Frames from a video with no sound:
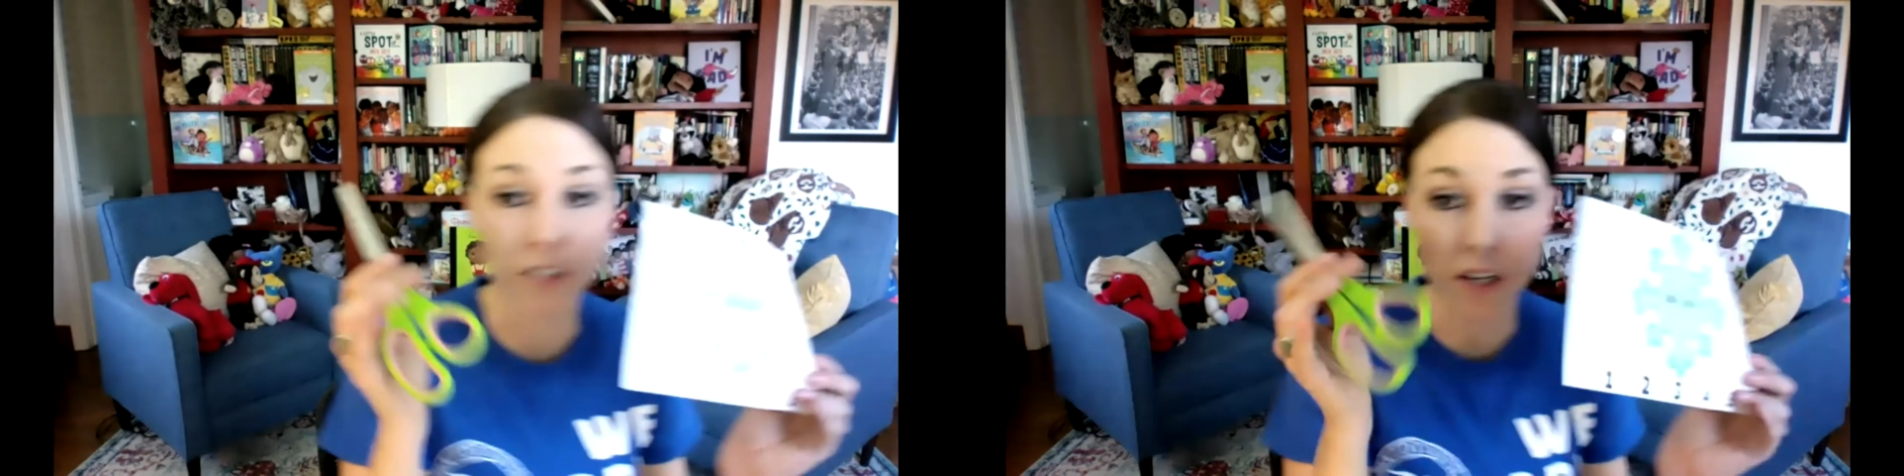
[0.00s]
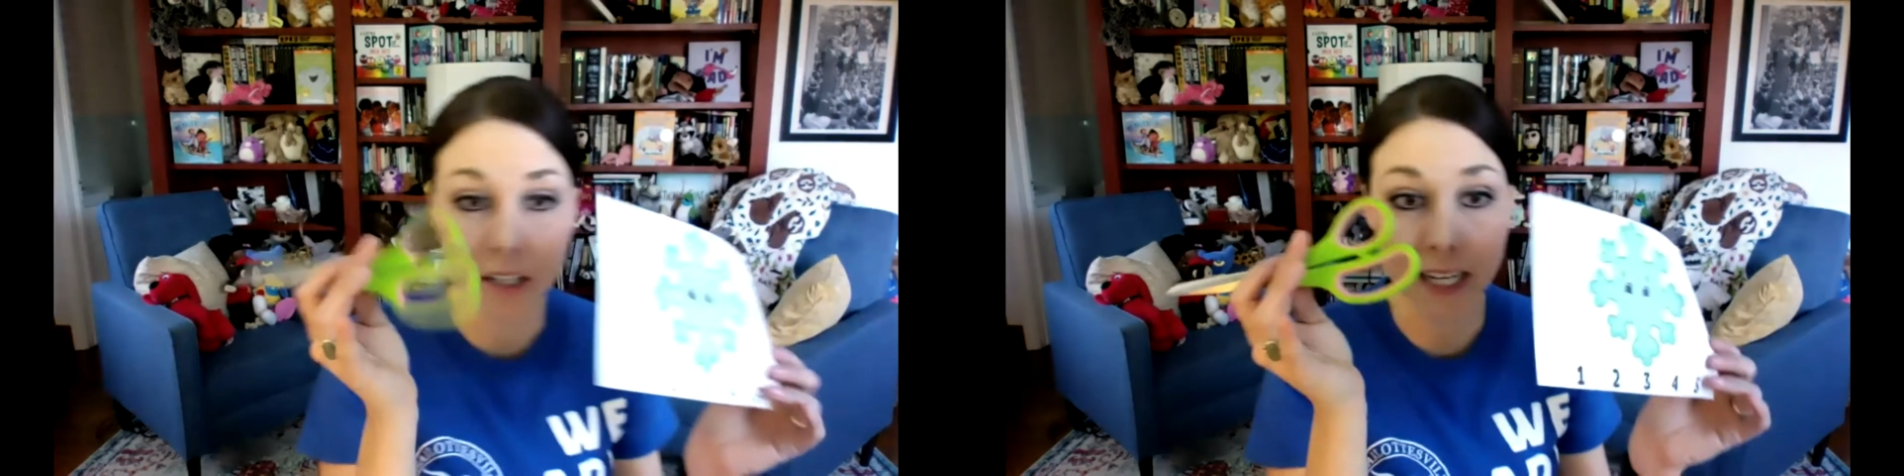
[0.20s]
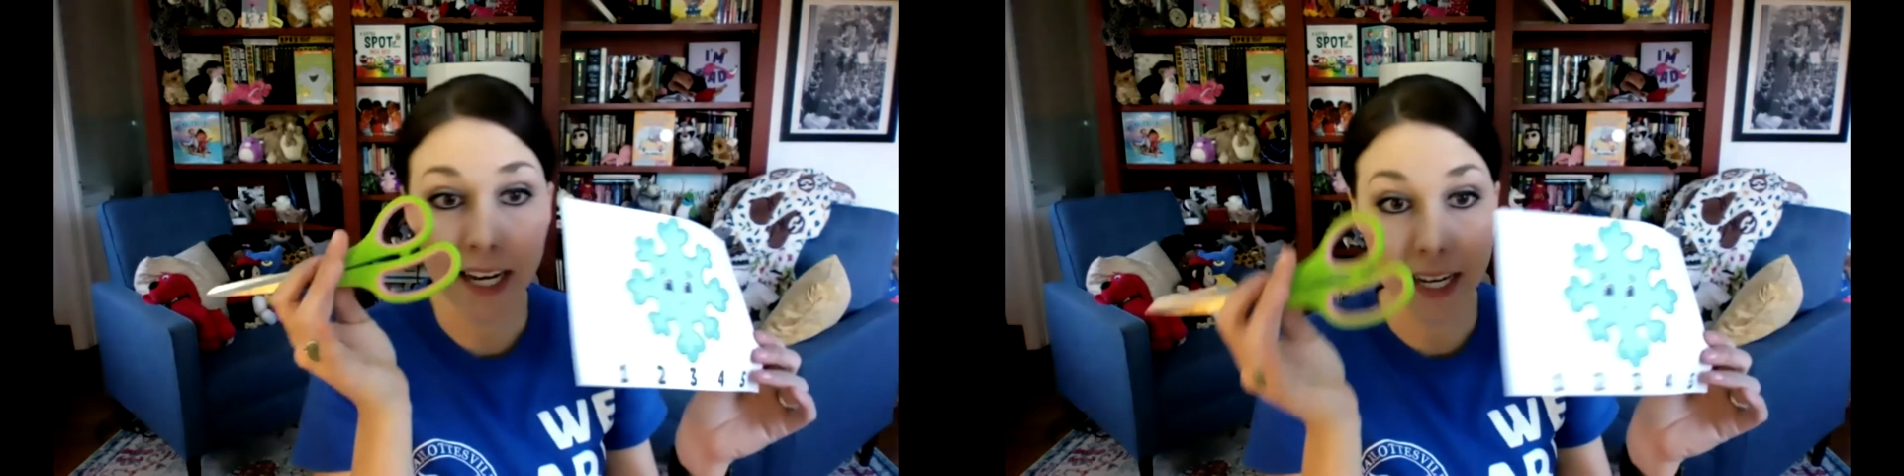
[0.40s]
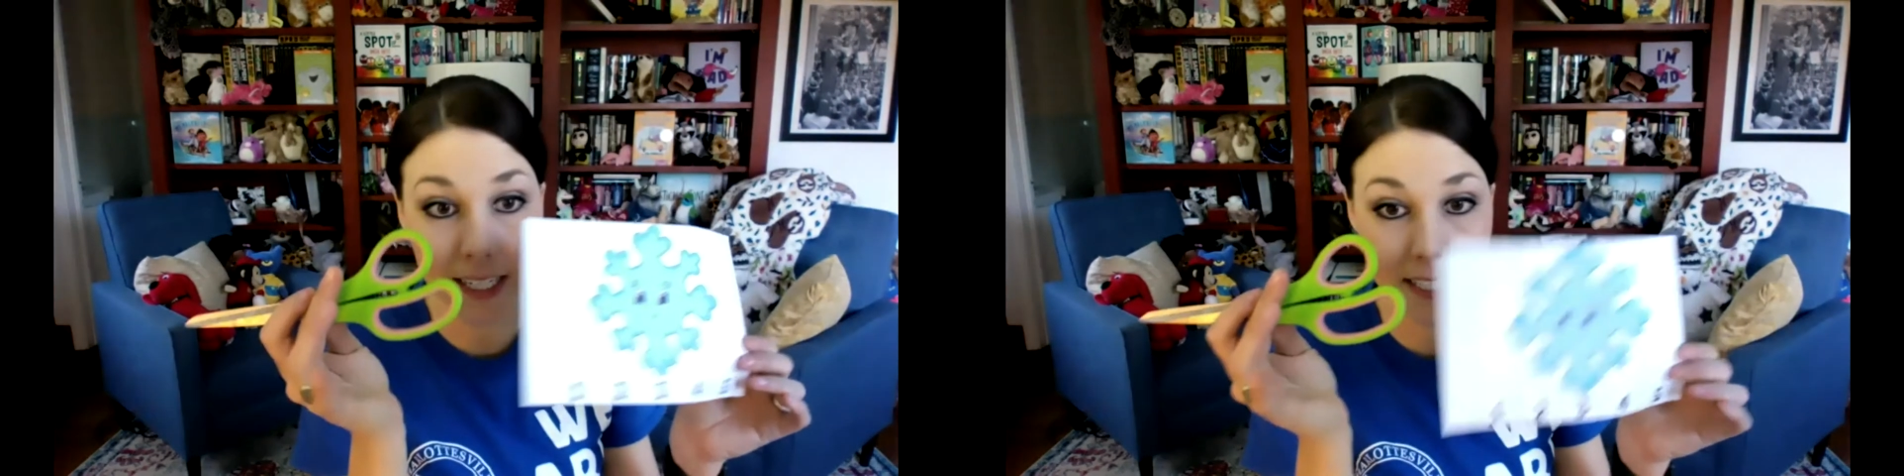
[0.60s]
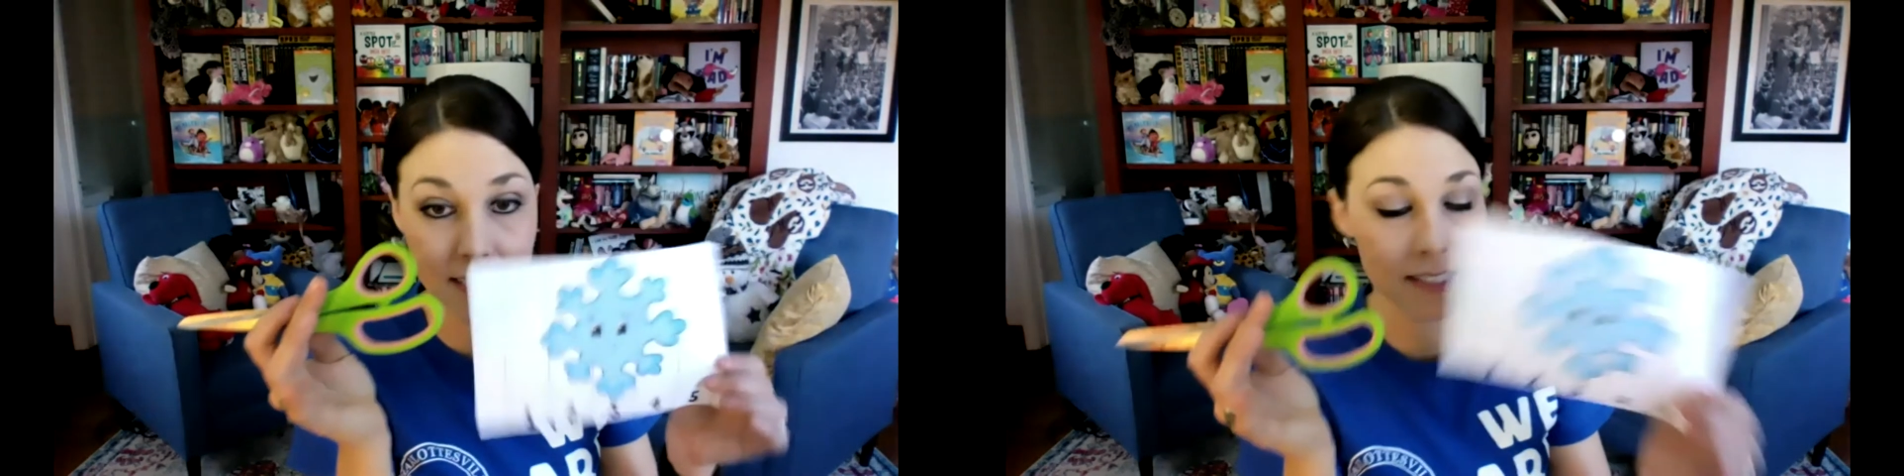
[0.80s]
our
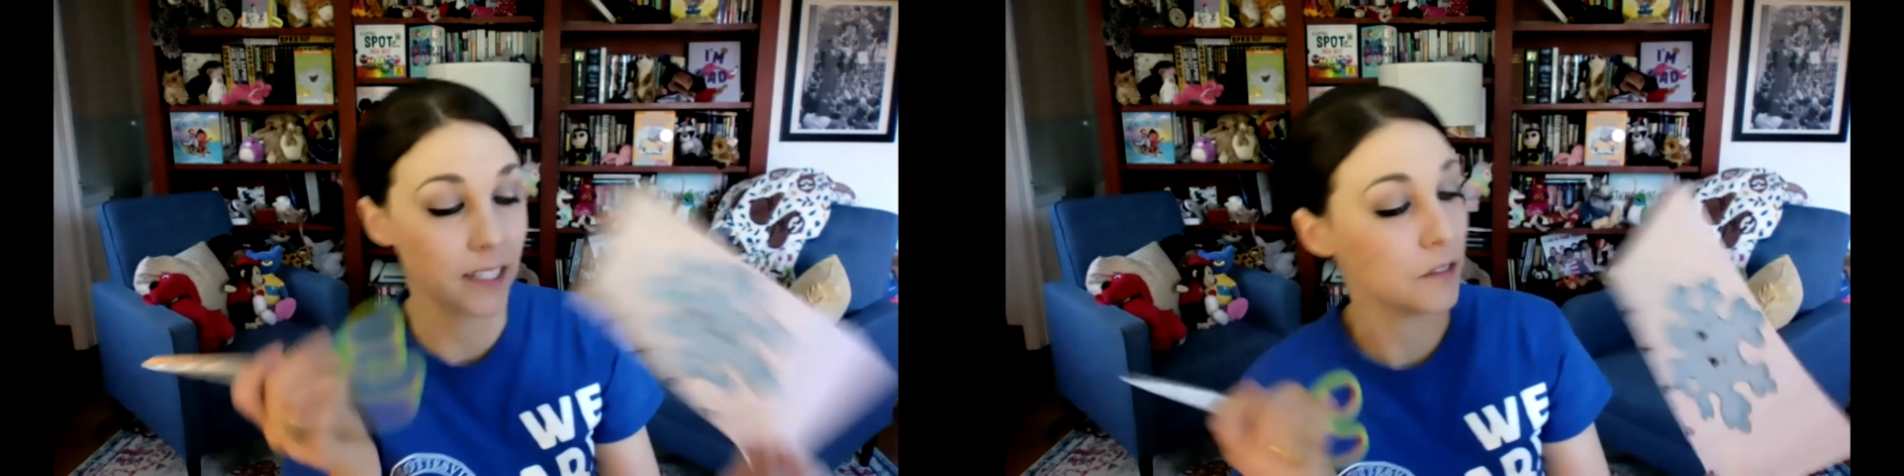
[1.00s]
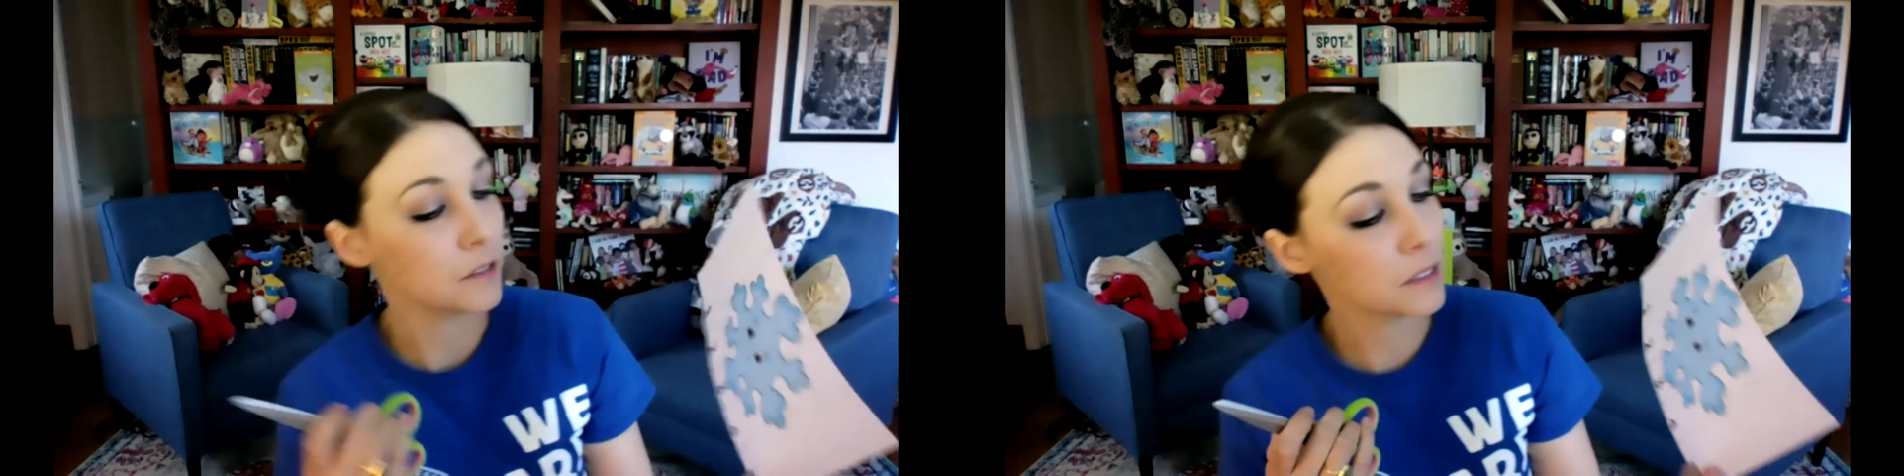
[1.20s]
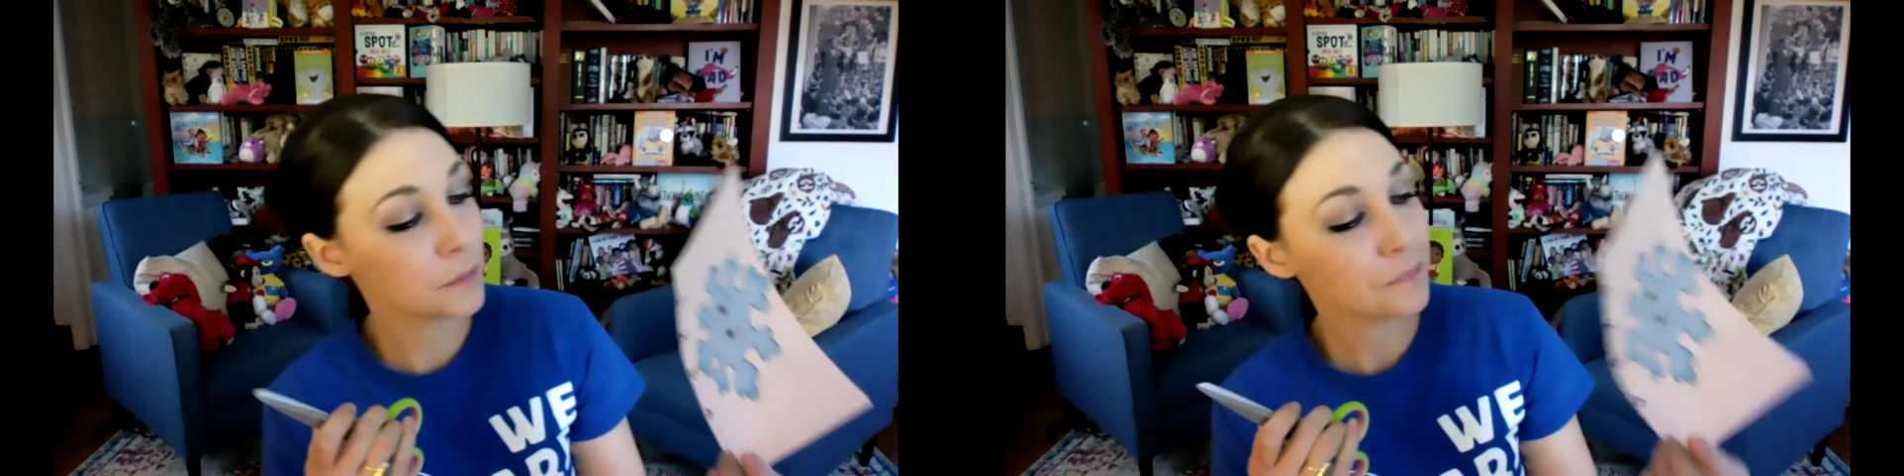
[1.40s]
cutting skills.